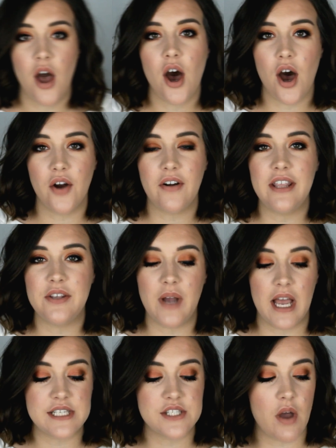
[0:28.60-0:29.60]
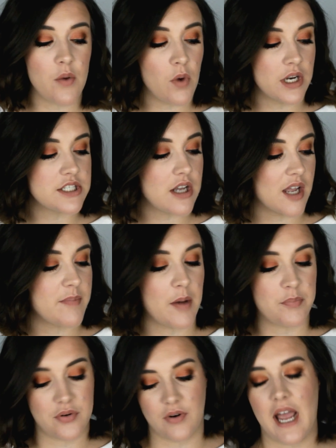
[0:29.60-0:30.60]
Alright you guys, so I want to talk
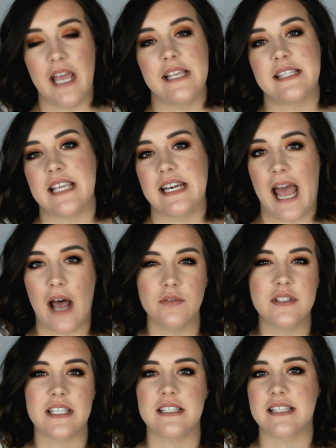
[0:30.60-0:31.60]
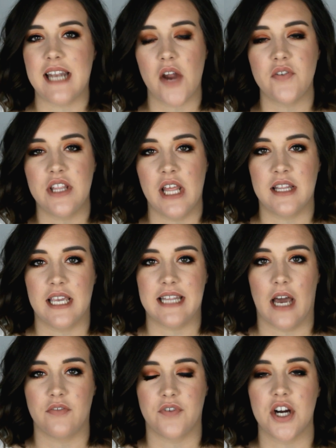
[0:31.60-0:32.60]
about price and ounces and everything like
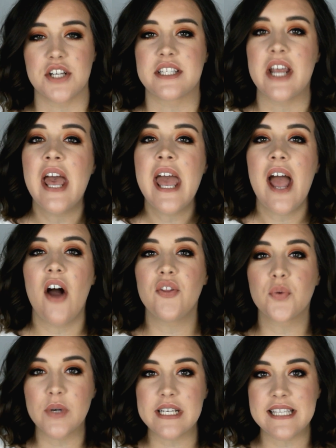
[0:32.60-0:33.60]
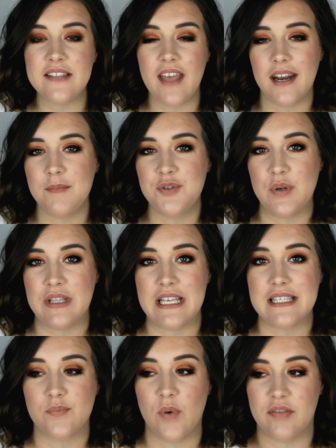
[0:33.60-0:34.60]
that first. And the reason that I'm doing
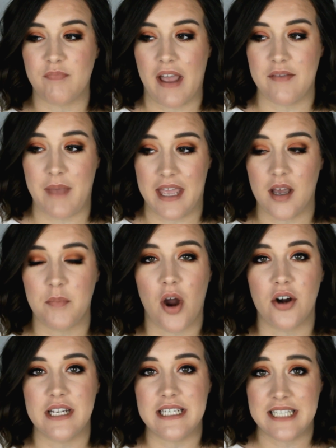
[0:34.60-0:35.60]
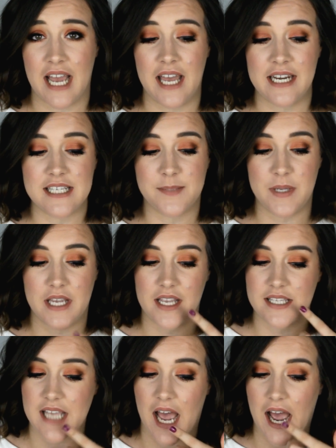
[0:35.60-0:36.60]
this with my makeup already done is
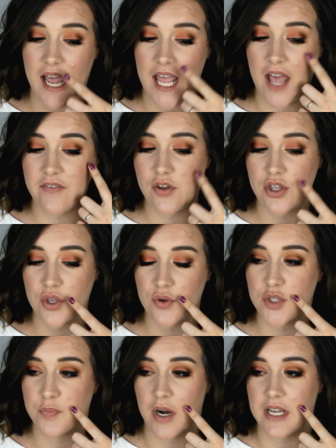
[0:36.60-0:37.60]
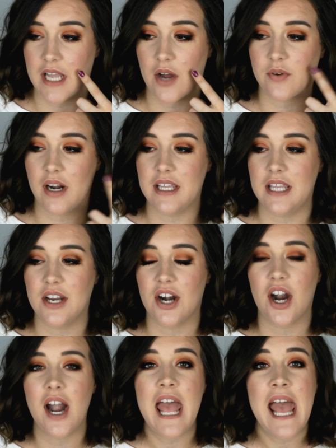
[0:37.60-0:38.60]
because I have a huge breakout right
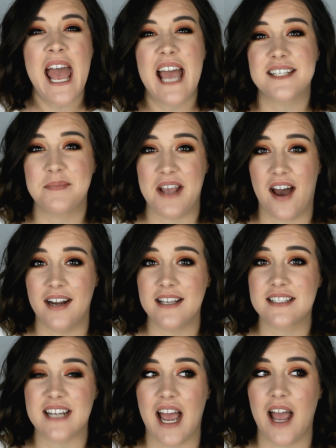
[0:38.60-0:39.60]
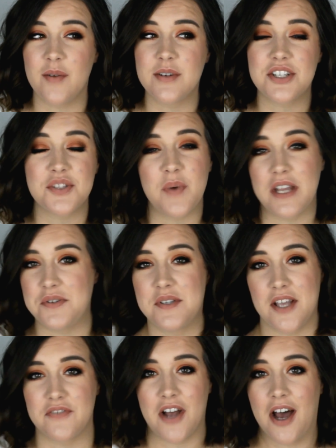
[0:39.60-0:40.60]
here. And to be honest, I was just way too
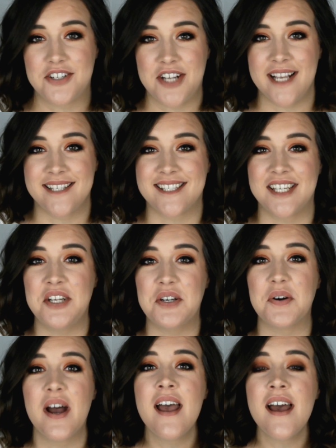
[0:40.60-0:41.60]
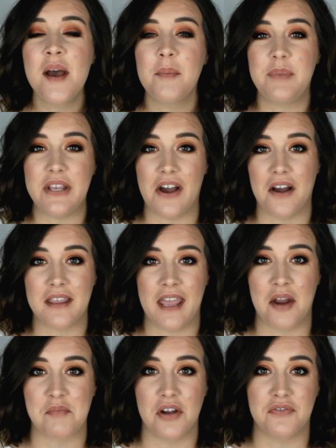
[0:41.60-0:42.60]
self-conscious to be on
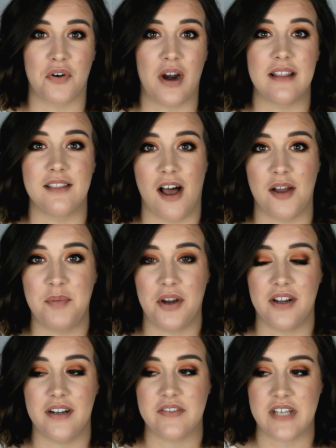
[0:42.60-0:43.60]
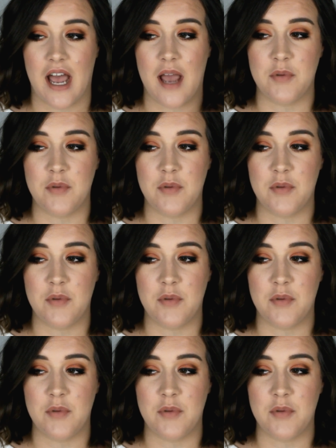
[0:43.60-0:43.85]
camera for a long period of time